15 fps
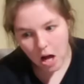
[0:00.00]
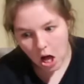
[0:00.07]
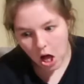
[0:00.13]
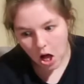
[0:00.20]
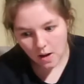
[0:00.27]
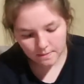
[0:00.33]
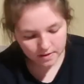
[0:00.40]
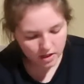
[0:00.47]

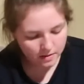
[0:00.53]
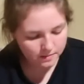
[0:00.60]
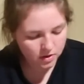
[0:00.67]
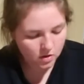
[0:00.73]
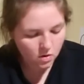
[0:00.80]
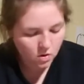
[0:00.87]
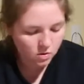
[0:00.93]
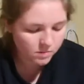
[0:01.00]
Mom got
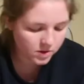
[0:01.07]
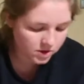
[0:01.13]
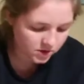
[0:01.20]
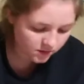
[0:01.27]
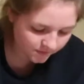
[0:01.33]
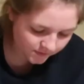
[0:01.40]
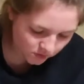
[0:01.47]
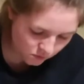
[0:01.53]
me a whole
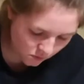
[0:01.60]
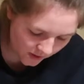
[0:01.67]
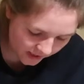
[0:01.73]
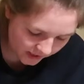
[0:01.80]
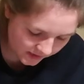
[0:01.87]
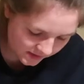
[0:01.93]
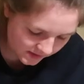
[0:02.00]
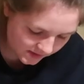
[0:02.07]
bunch of
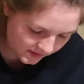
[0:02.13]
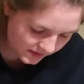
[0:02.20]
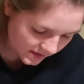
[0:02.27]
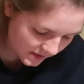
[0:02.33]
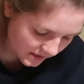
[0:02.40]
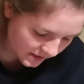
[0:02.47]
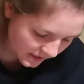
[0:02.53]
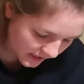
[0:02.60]
Twix,
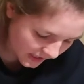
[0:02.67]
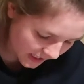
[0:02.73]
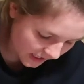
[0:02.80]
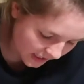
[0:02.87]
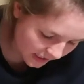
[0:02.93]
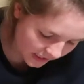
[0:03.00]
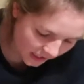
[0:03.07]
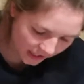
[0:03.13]

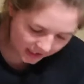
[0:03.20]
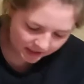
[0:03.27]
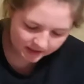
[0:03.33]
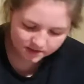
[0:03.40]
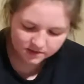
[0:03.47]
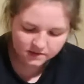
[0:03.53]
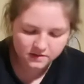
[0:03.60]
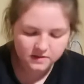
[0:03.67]
Kit
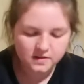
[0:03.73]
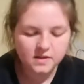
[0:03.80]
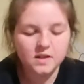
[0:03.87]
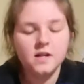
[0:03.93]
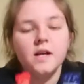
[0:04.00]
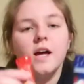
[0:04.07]
Kats,